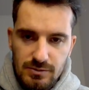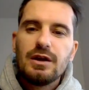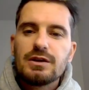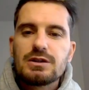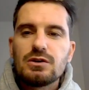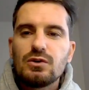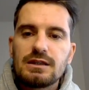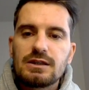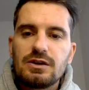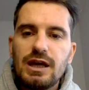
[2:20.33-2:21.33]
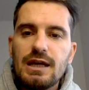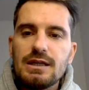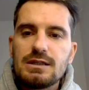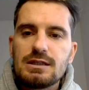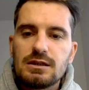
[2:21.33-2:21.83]
So
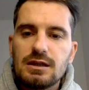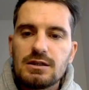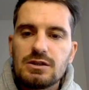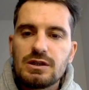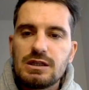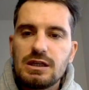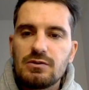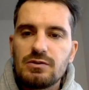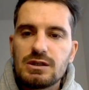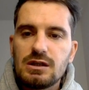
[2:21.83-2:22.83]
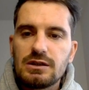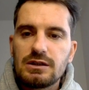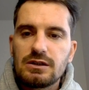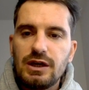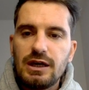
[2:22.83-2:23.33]
creates, as you can see the result, it
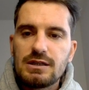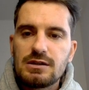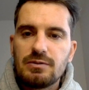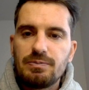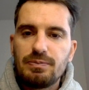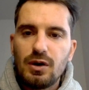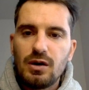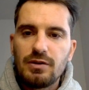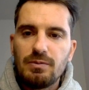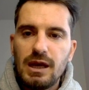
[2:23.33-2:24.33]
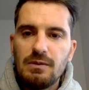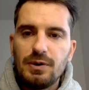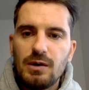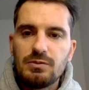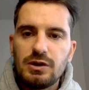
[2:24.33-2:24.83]
creates the main
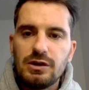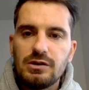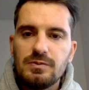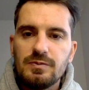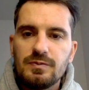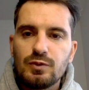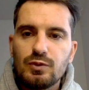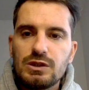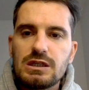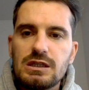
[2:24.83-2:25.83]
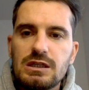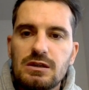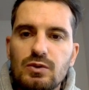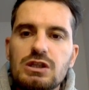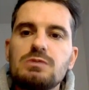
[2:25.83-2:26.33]
prompt here,
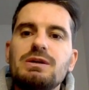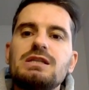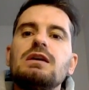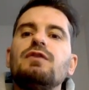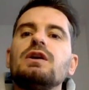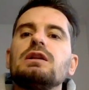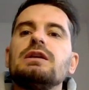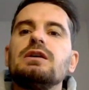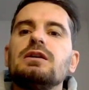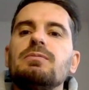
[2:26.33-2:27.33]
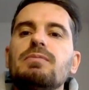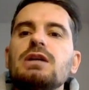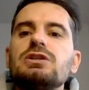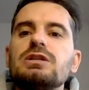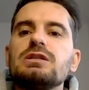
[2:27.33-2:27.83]
which specifically
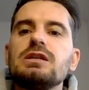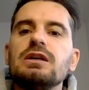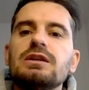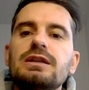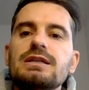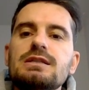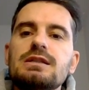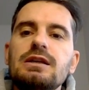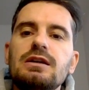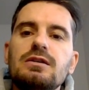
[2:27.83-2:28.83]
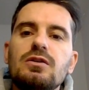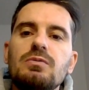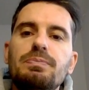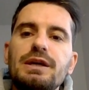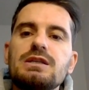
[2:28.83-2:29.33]
mentions a Disney or
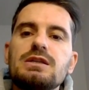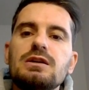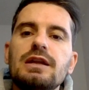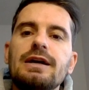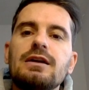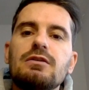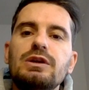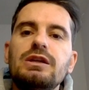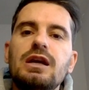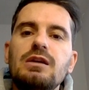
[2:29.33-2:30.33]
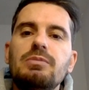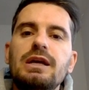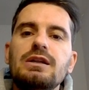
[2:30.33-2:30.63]
Pixar-like 3D animated